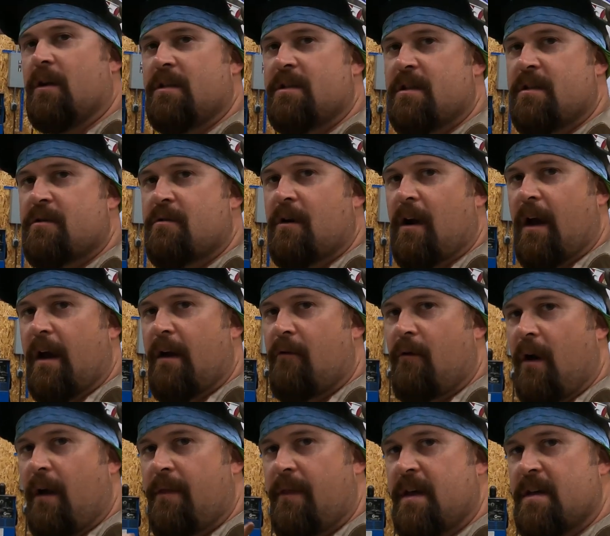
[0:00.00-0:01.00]
is to try and
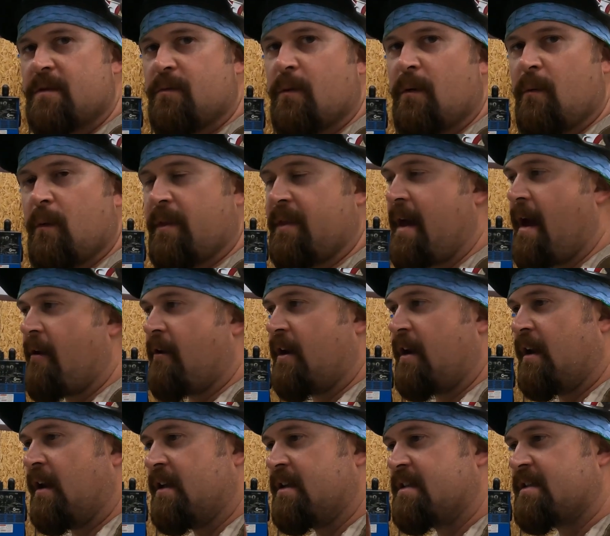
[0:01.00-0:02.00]
run this one without
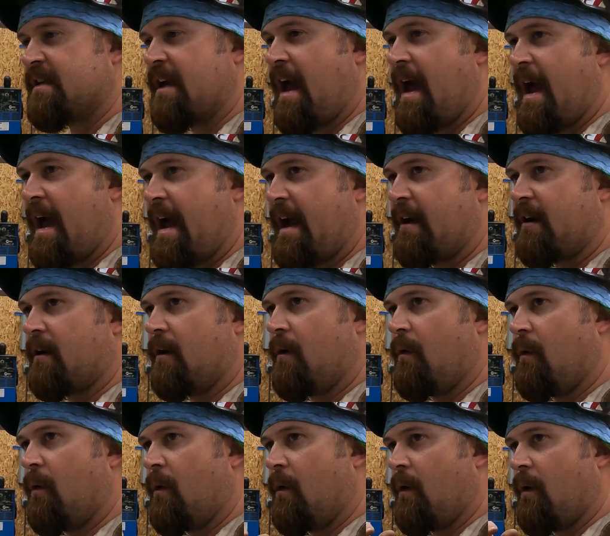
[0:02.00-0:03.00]
any sag
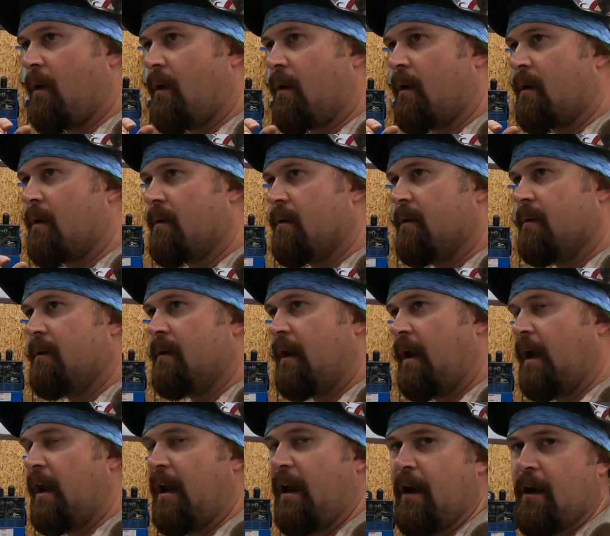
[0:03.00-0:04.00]
or
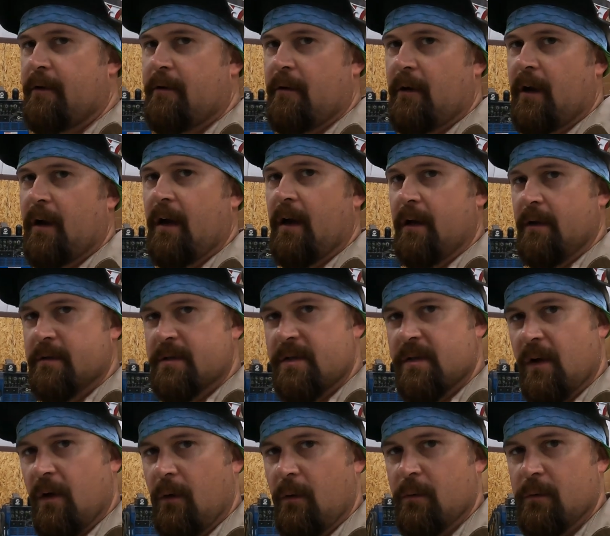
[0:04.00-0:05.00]
any undercut,
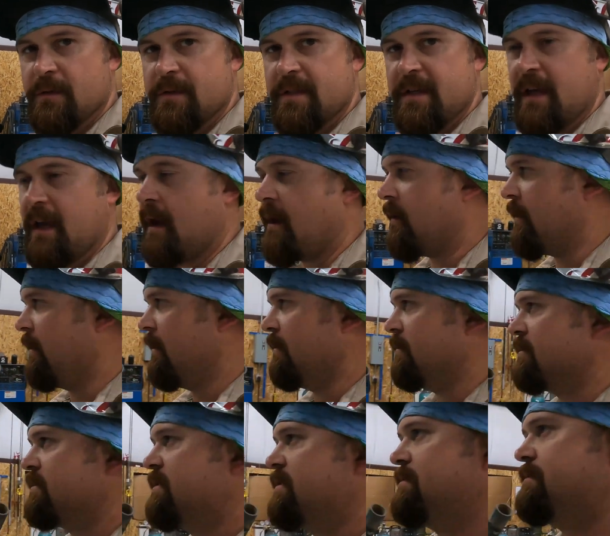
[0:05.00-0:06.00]
so we'll see how it
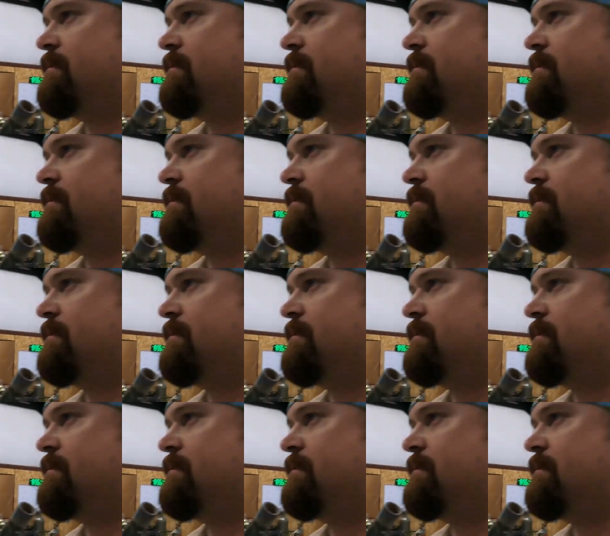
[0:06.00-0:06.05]
goes.